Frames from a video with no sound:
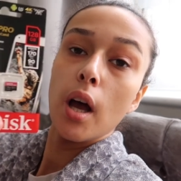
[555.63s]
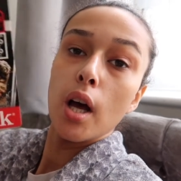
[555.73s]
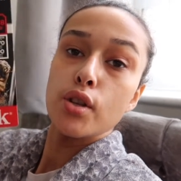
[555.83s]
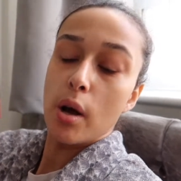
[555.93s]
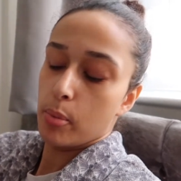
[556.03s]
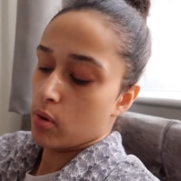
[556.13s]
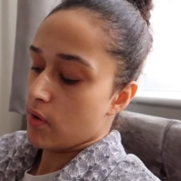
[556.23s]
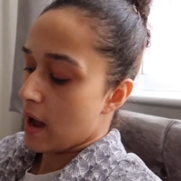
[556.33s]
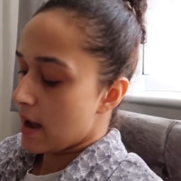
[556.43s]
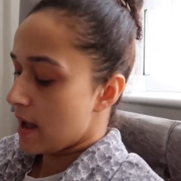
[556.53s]
so I bought
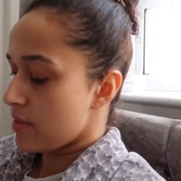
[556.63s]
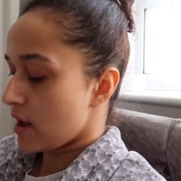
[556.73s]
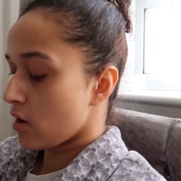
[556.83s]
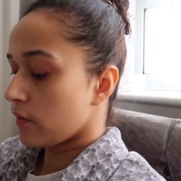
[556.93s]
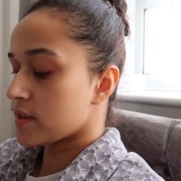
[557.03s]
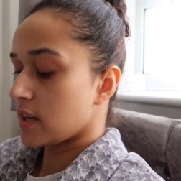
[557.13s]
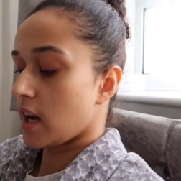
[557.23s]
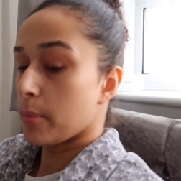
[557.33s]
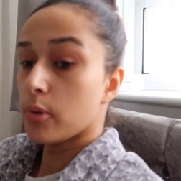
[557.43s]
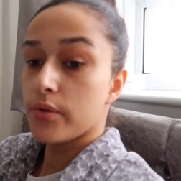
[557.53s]
that. And then obviously
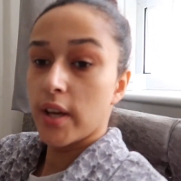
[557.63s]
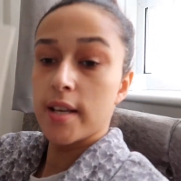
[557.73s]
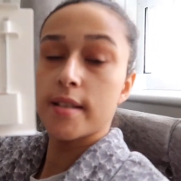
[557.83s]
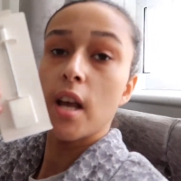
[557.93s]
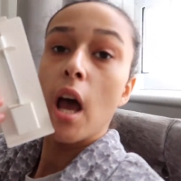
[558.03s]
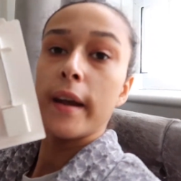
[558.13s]
I bought this.